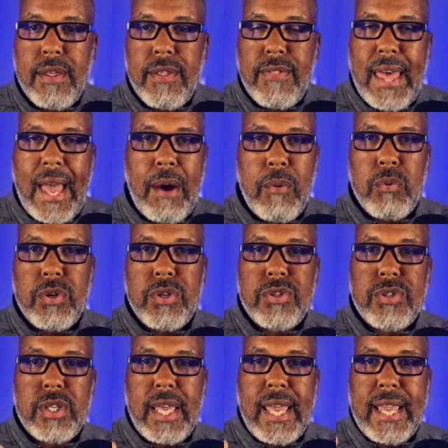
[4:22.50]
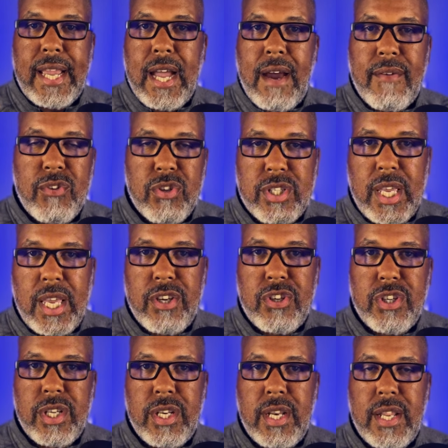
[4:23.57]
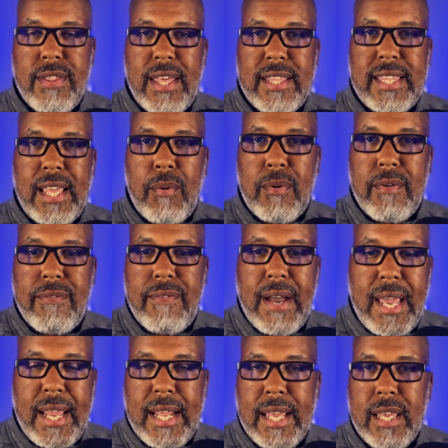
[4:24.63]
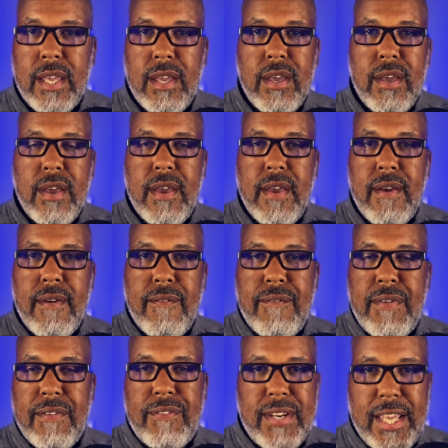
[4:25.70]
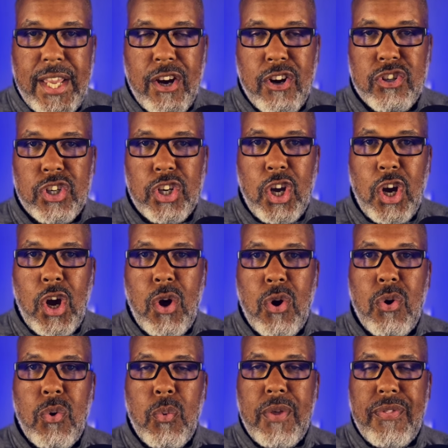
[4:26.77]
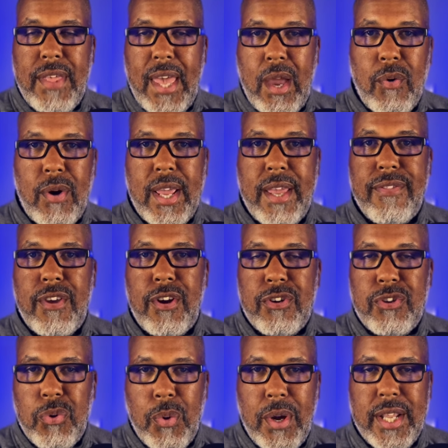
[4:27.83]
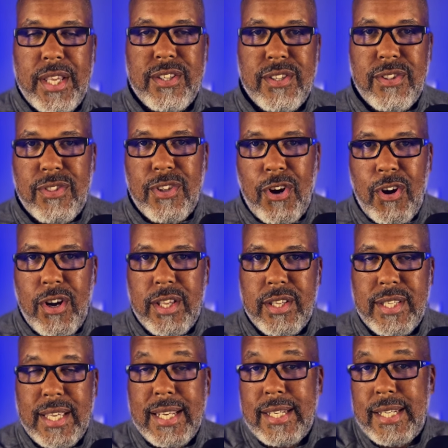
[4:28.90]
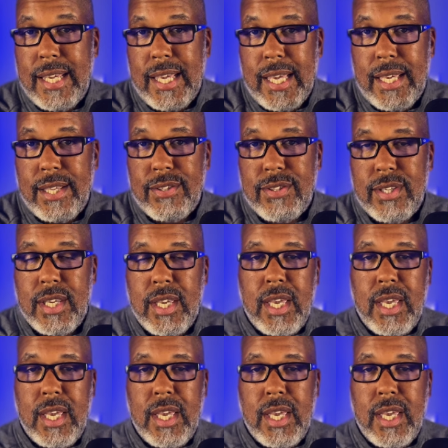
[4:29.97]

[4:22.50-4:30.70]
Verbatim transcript: that was a conversation that they were fighting 50 years ago when they were in their 20s and 30s and teens.